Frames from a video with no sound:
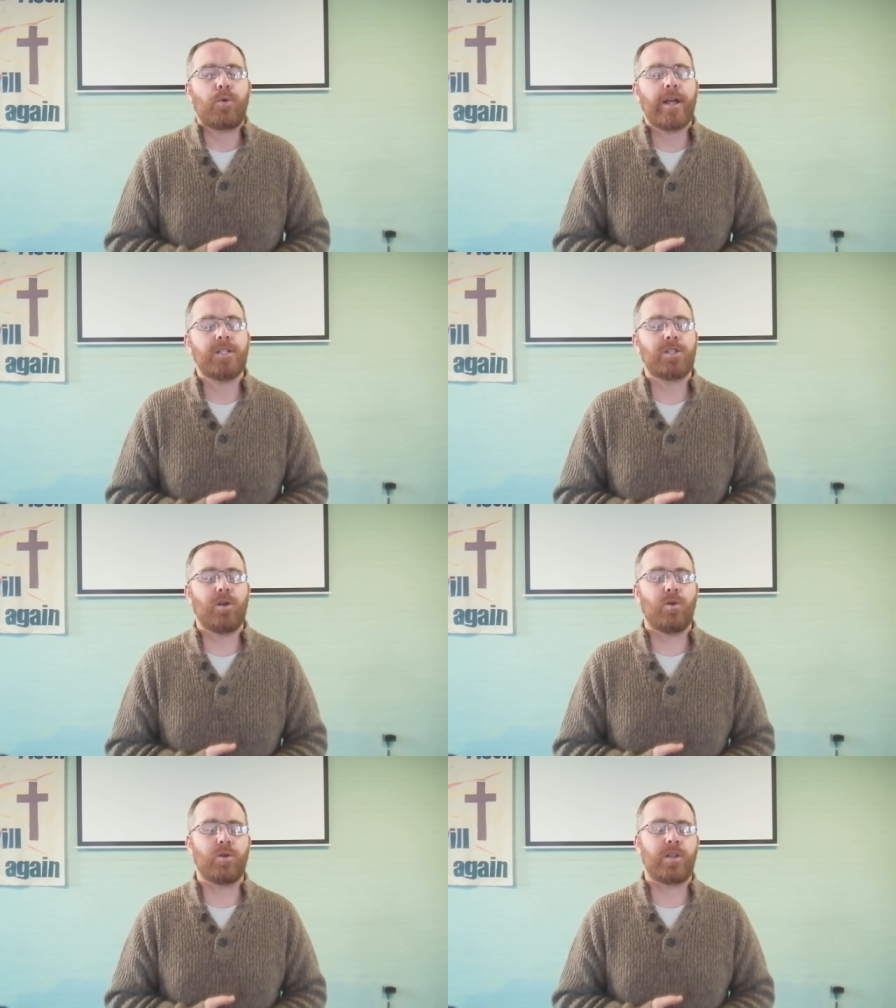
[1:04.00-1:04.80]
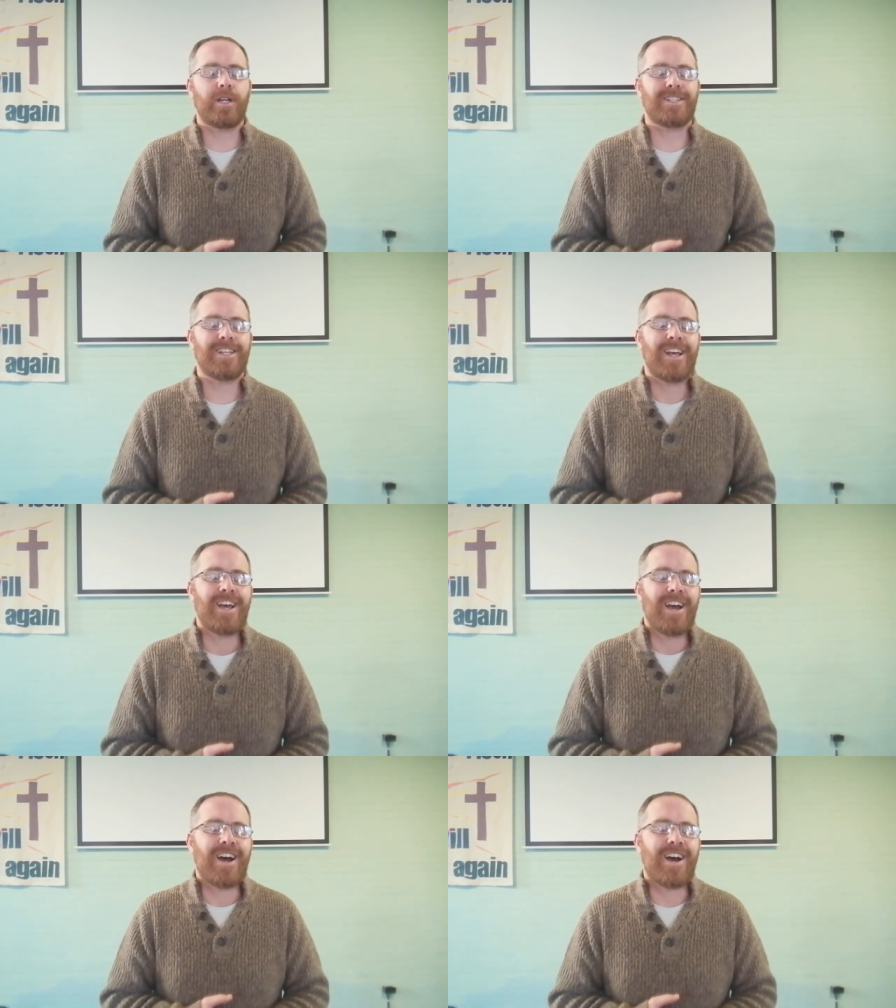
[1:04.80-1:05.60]
praise you, Lord, that,
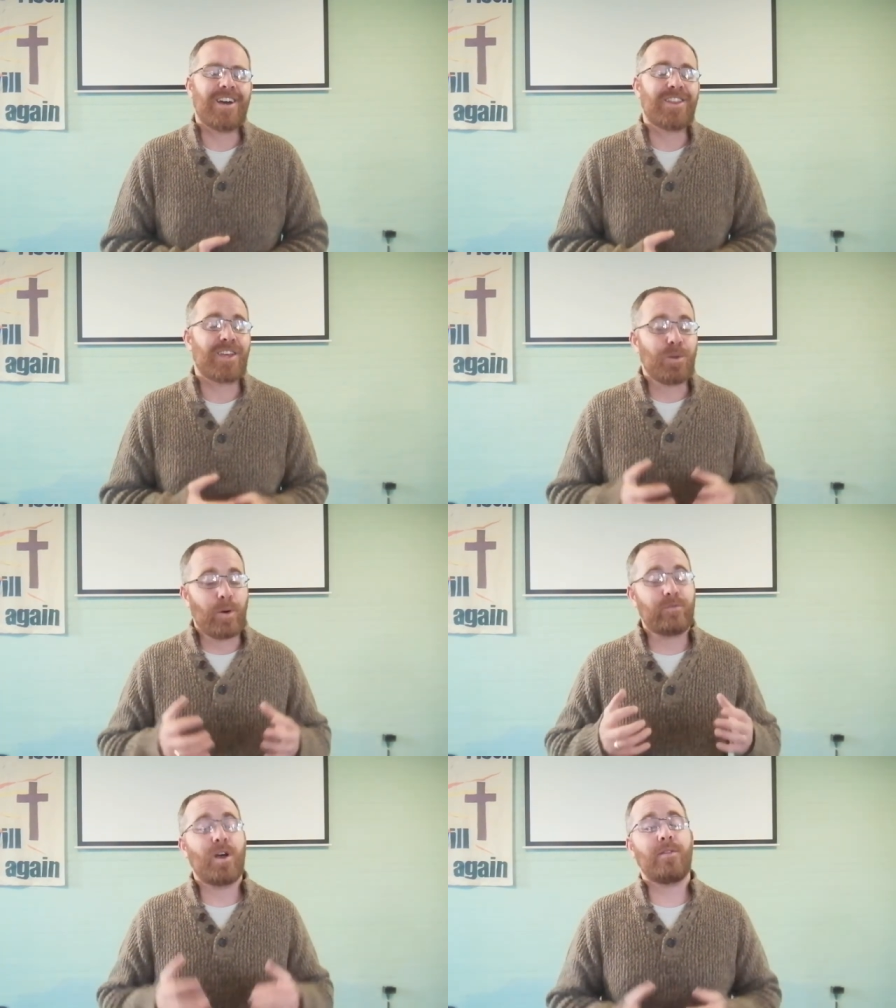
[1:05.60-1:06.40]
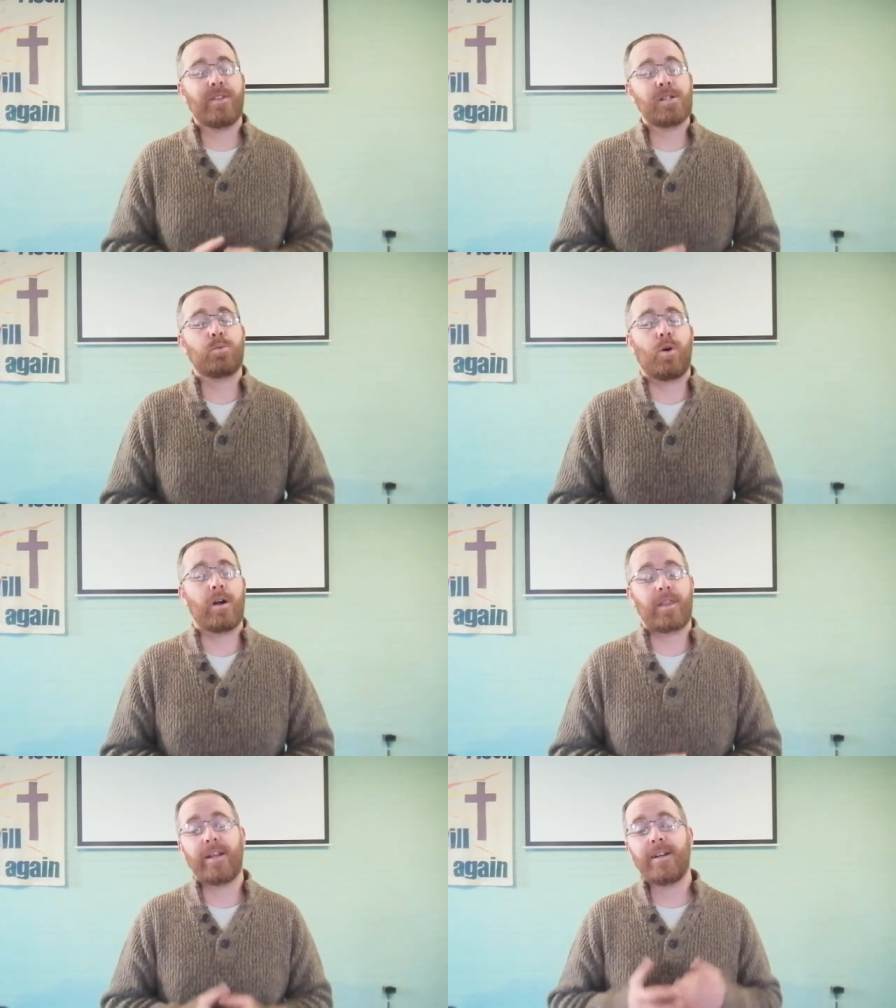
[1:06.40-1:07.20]
uh, that you have done this
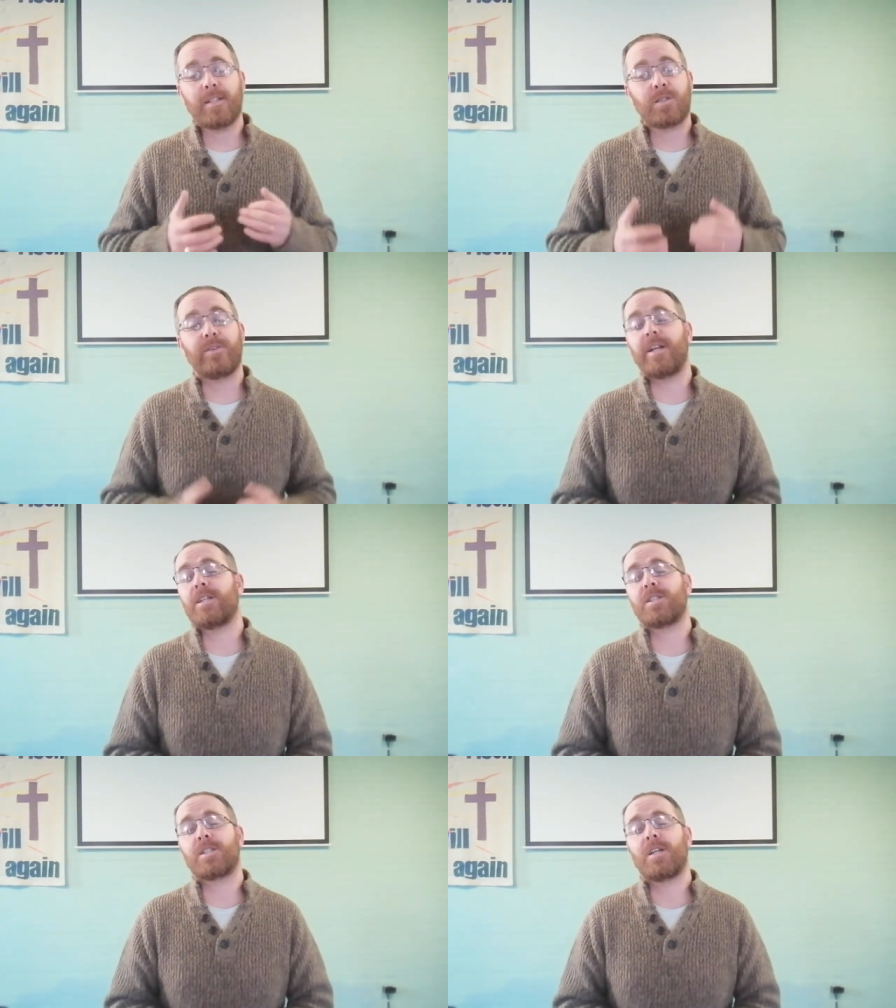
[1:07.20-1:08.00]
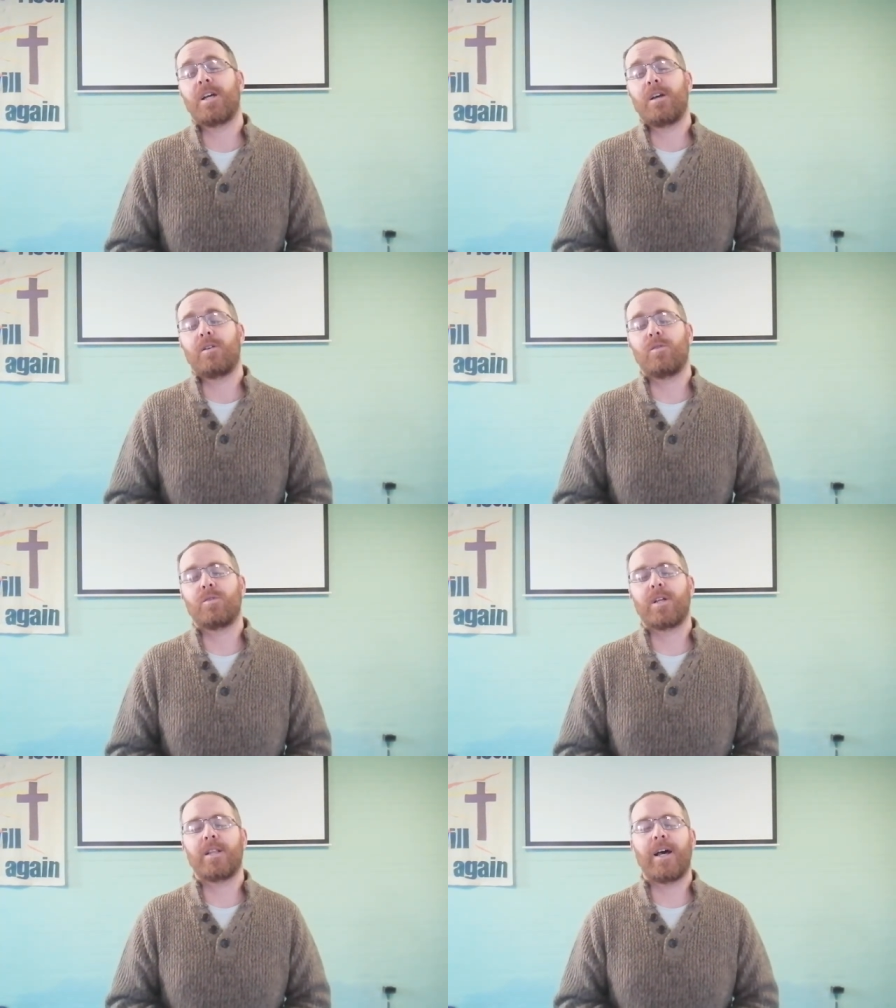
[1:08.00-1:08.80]
work, that it is finished,
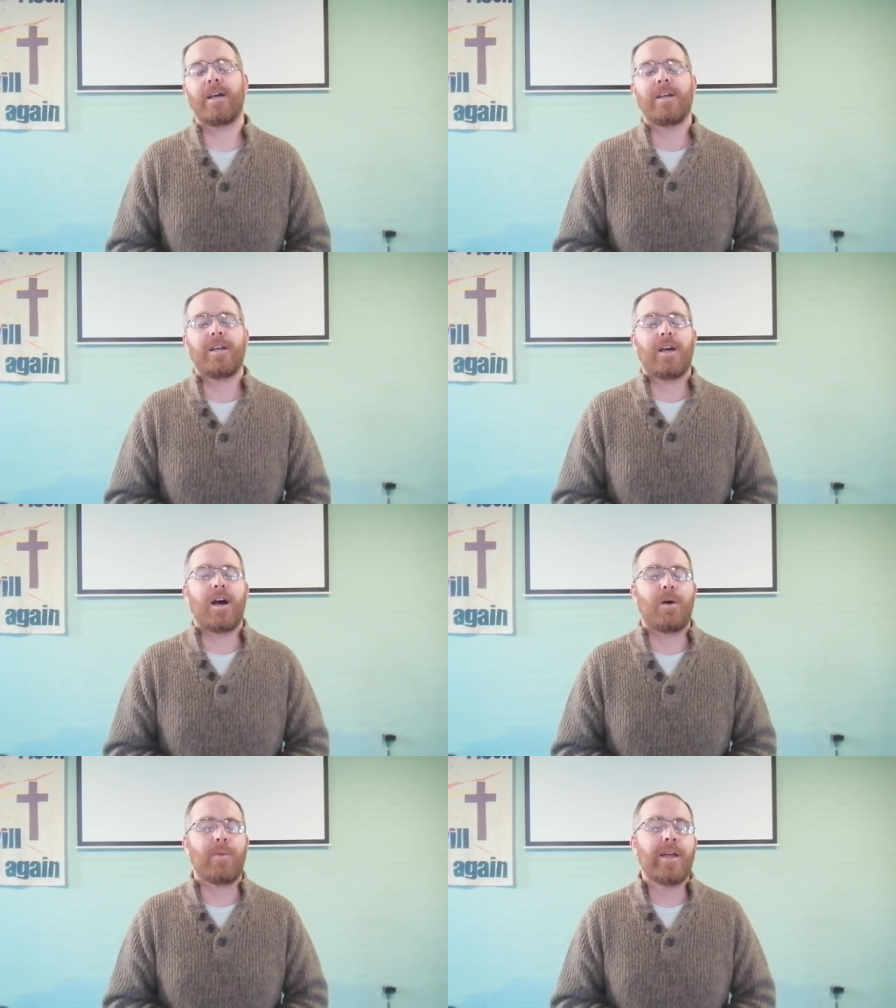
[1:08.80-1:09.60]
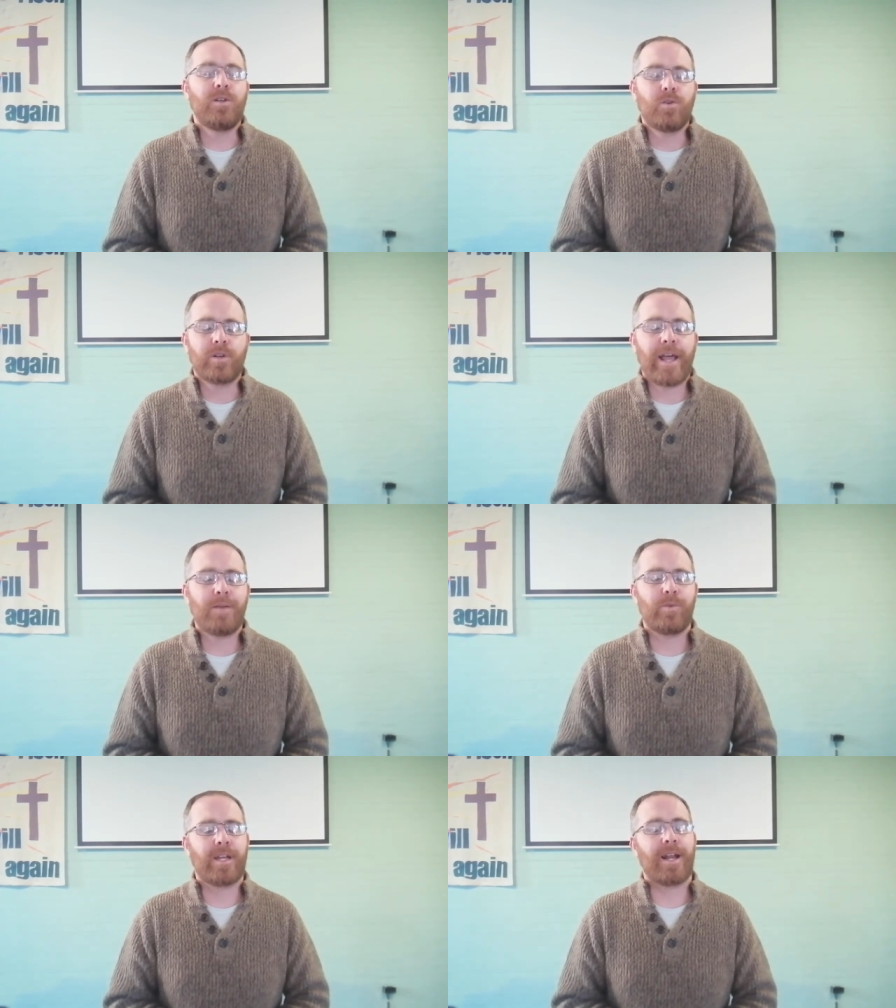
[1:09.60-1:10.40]
Lord, and that um, in your
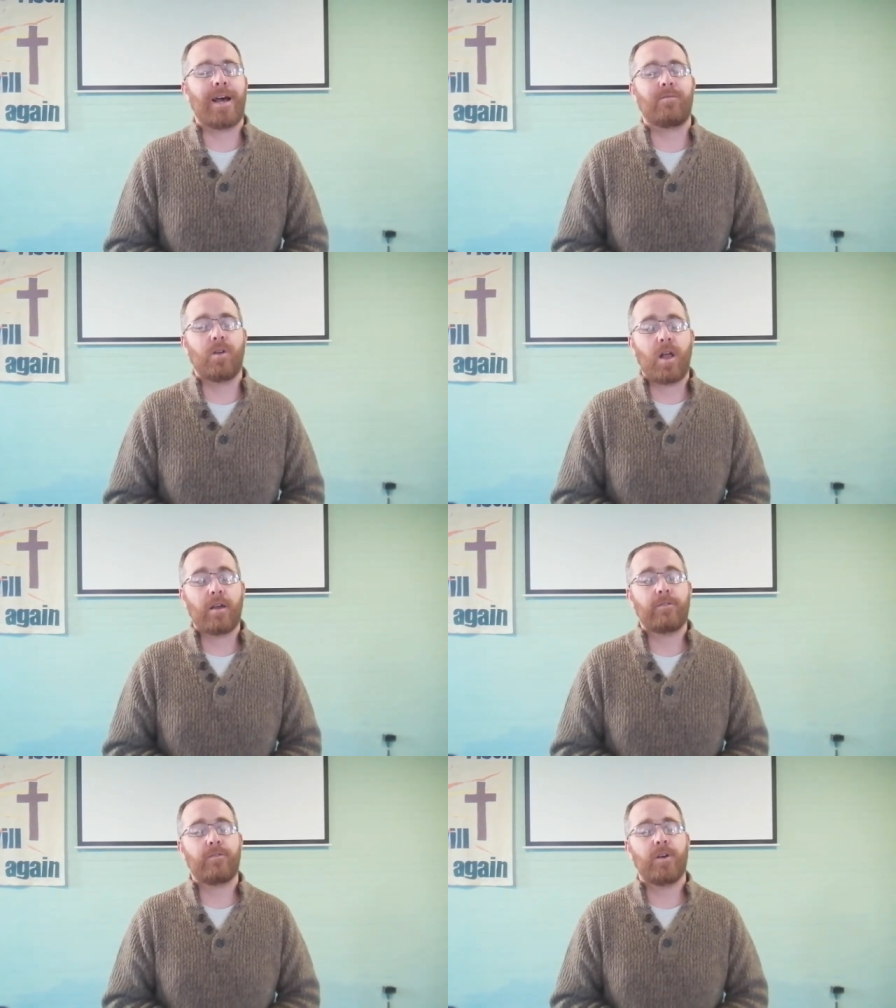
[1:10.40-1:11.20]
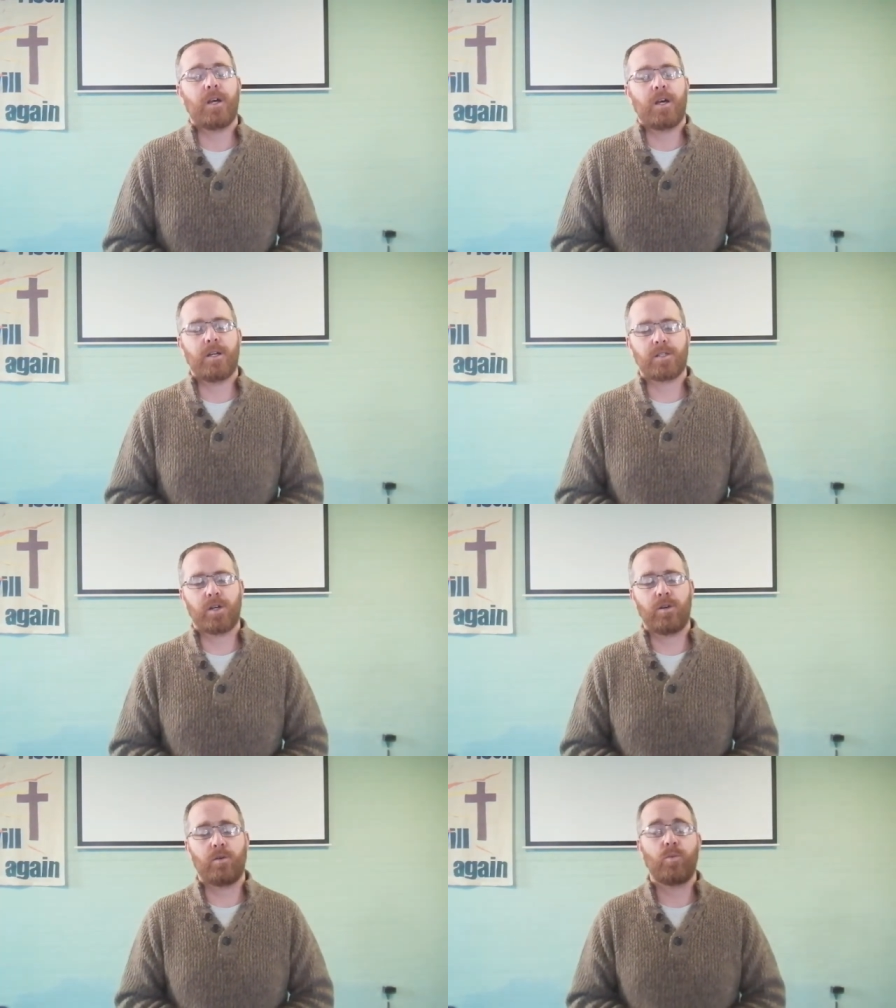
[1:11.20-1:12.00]
name we can have life
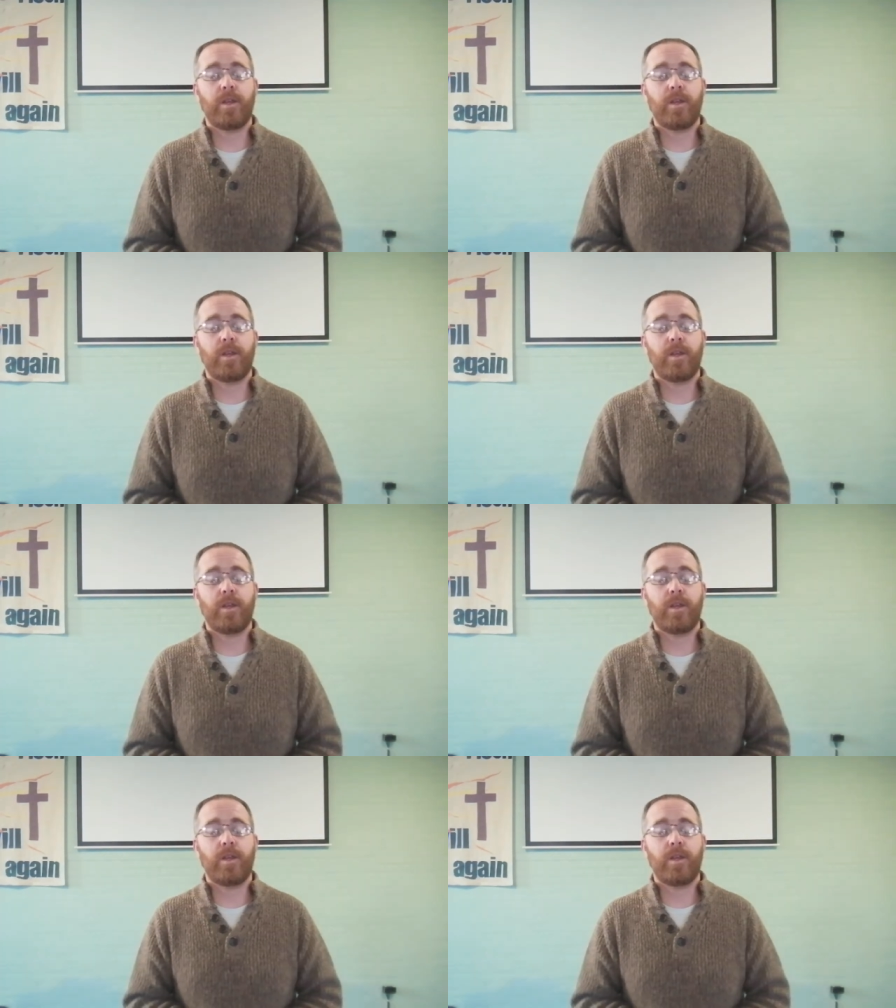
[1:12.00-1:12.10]
eternal.